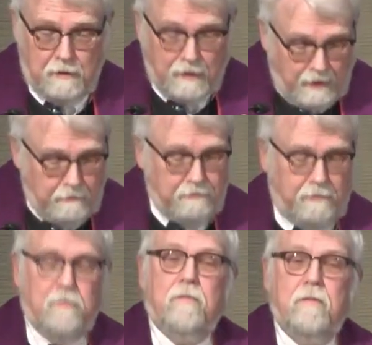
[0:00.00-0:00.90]
Love.
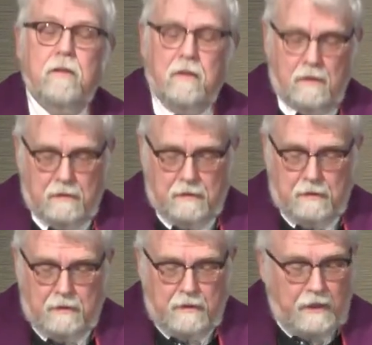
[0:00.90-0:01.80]

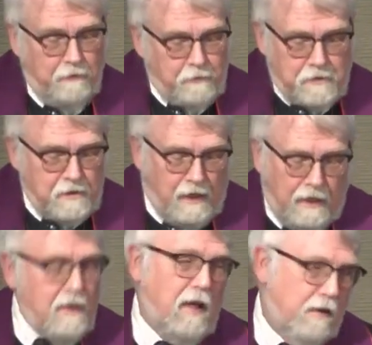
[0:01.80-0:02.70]
If it's
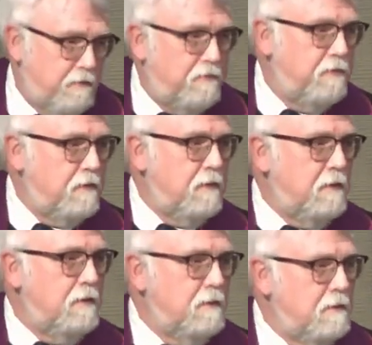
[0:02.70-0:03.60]
not love,
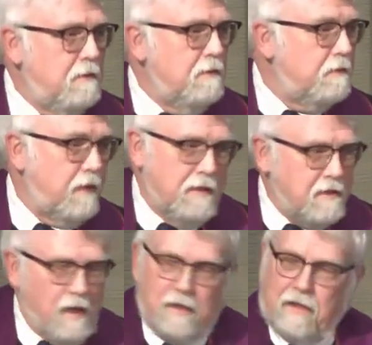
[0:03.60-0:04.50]
then
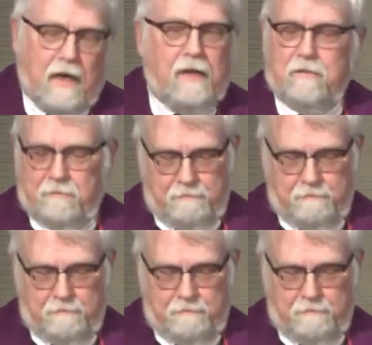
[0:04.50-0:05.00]
it's not God.